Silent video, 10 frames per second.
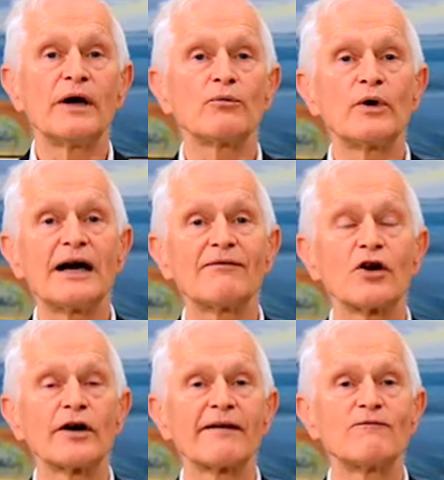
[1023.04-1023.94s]
we have a
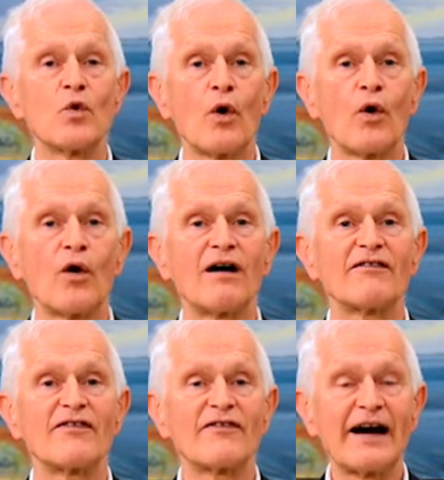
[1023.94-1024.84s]
lot of war, of
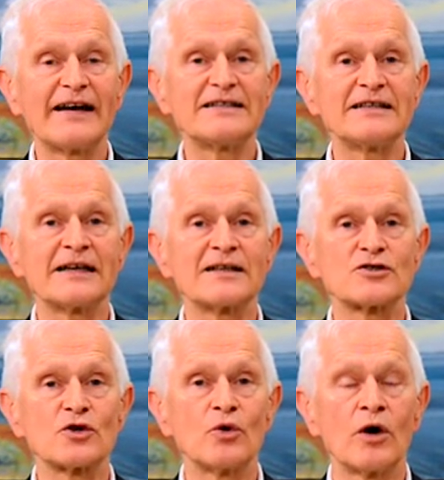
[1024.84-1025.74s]
fighting, and
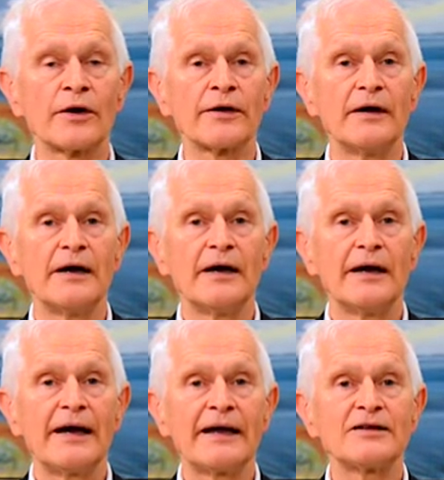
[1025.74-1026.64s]
so on.
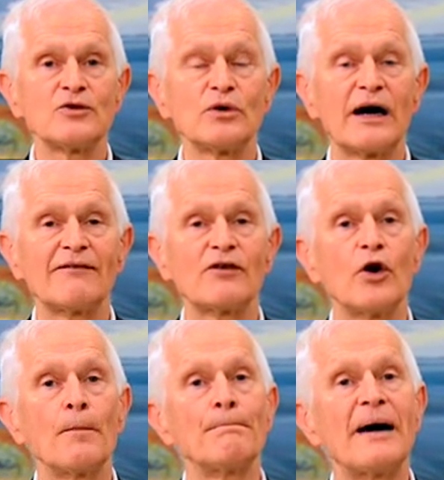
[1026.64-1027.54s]
And you have
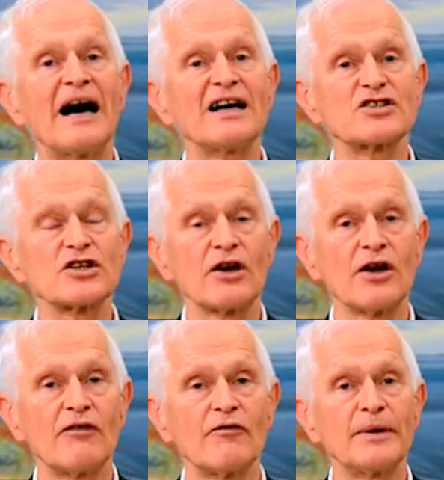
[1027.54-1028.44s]
a partial
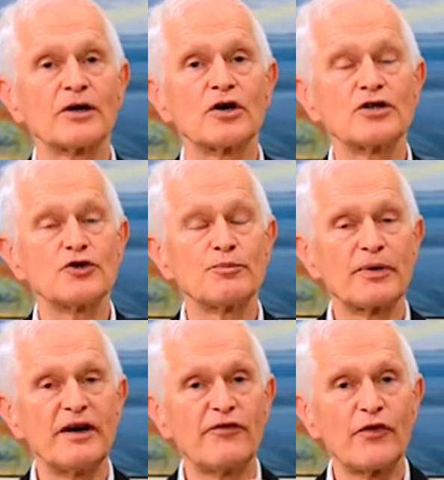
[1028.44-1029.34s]
love because you
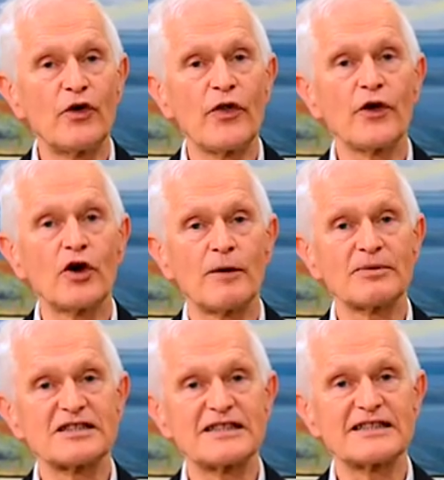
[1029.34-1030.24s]
prefer the
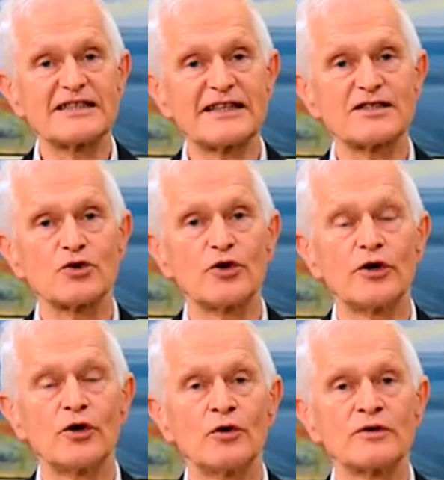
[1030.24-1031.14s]
opposite sex to your
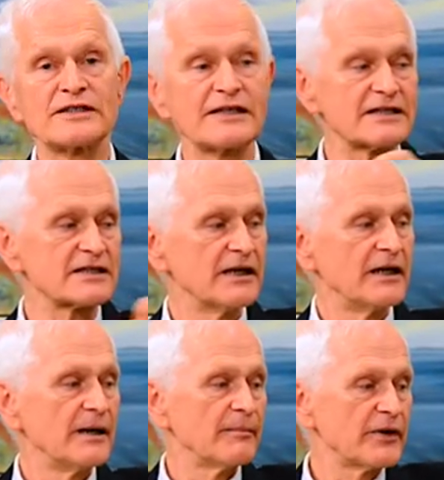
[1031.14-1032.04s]
own sex.
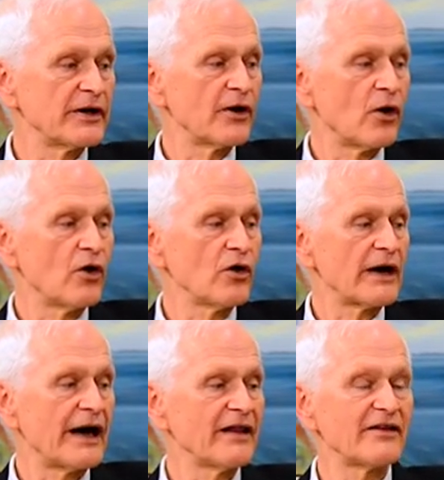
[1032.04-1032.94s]
But in all
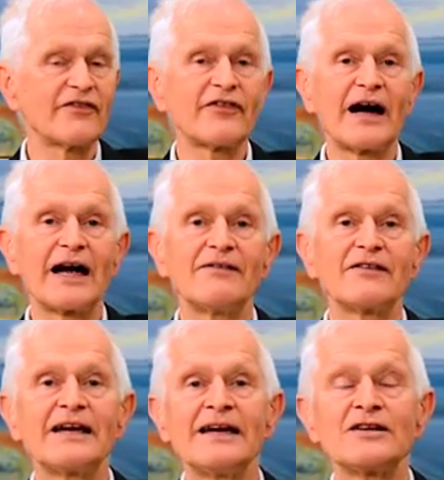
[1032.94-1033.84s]
other 5
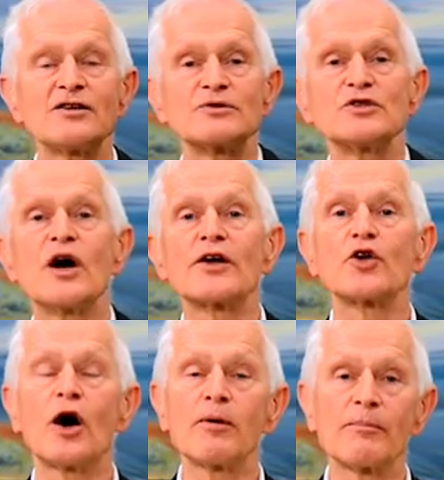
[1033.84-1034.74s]
kingdoms, you are
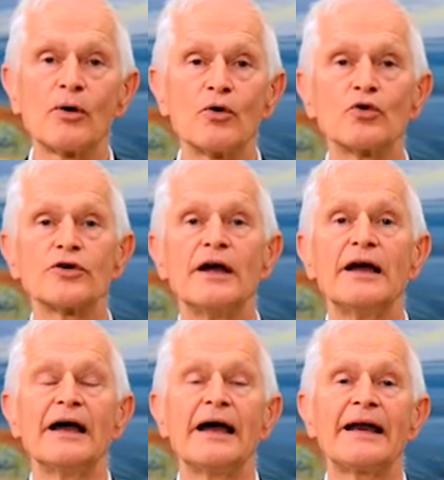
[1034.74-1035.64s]
double-poled.
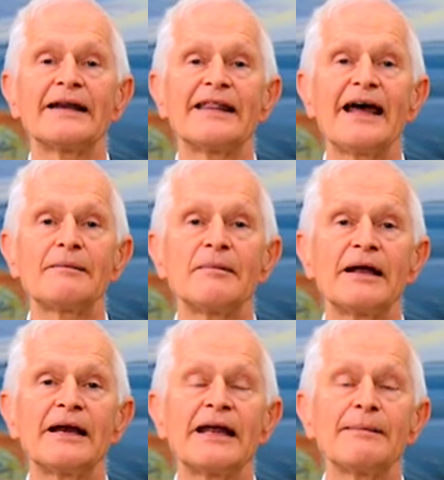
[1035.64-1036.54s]
And that
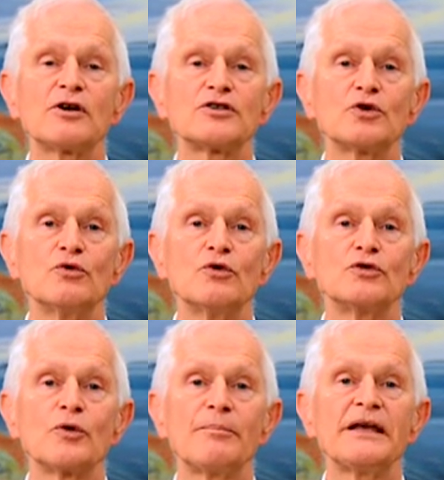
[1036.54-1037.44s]
enables you
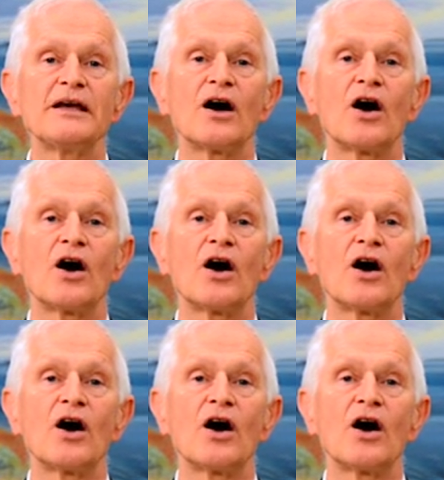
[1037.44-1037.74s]
to be